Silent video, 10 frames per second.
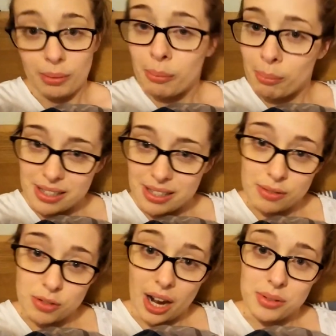massive
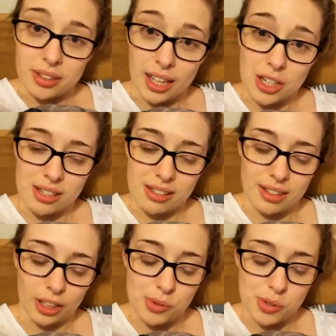shout out to the NHS. Thank
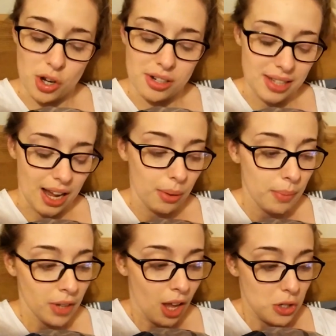you for sorting us out.
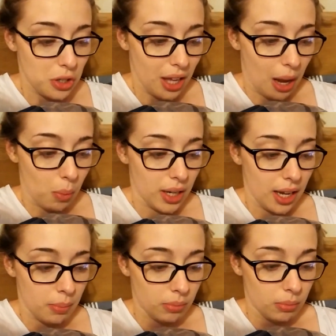So, yeah,
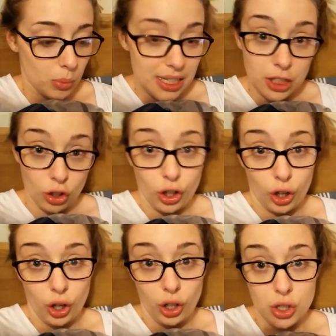we did
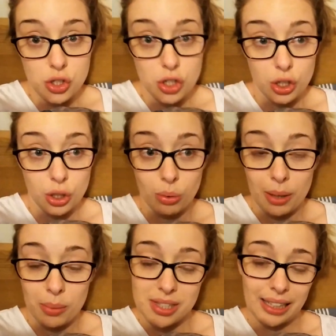go to, it
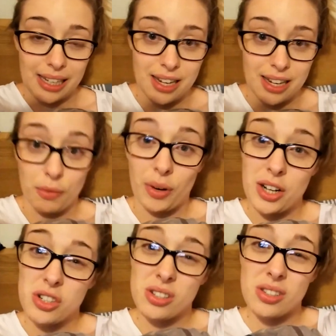was the last day of
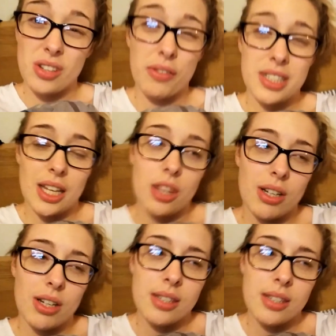freshers sort of today. There
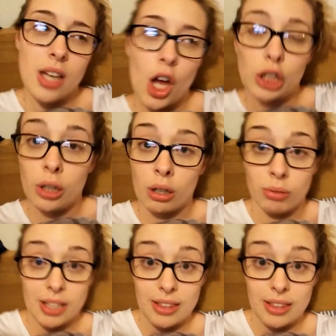is Laura Reed,